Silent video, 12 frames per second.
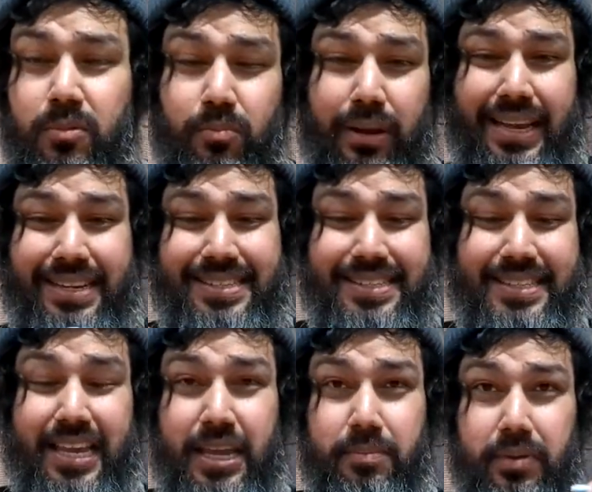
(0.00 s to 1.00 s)
plays the
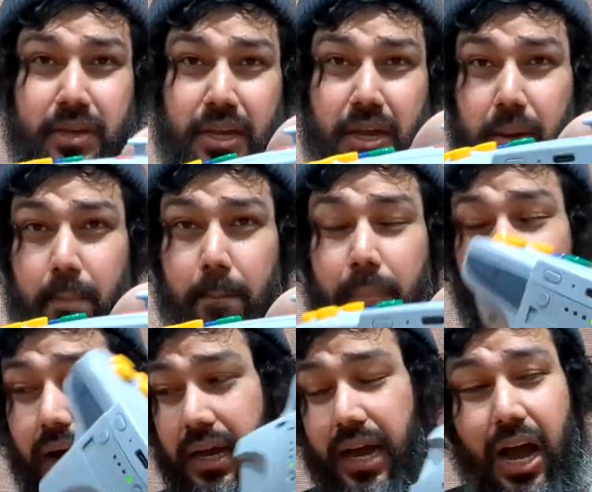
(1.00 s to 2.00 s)
same.
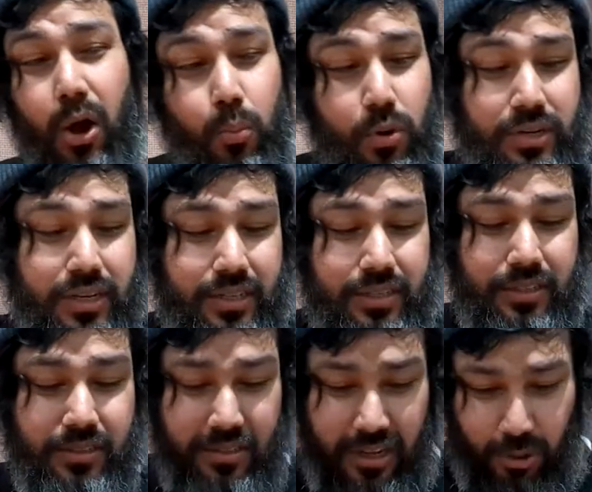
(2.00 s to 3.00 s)
But I wouldn't
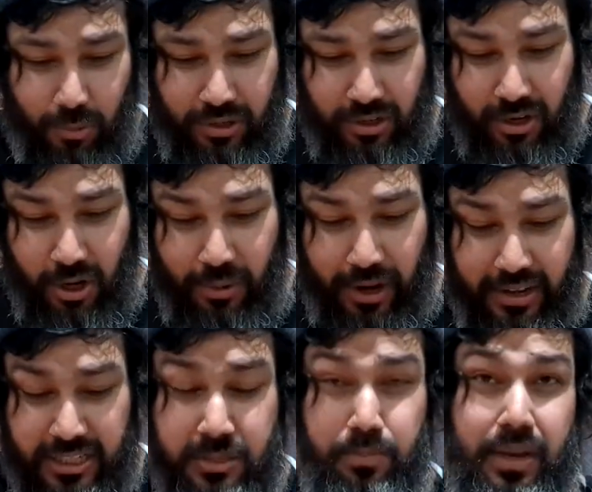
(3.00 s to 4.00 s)
go out
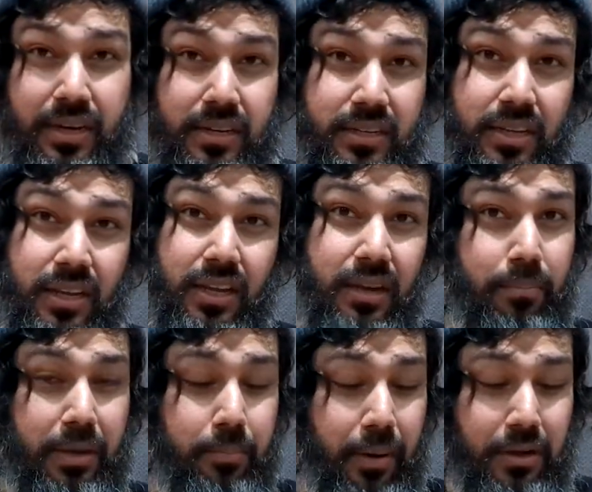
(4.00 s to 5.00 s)
and spend
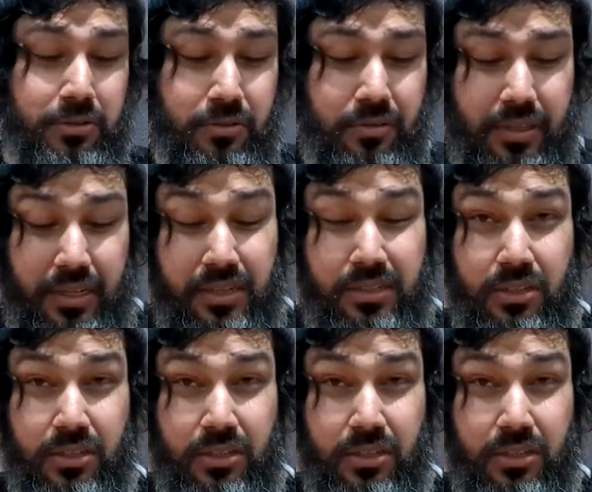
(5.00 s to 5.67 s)
big bucks on this.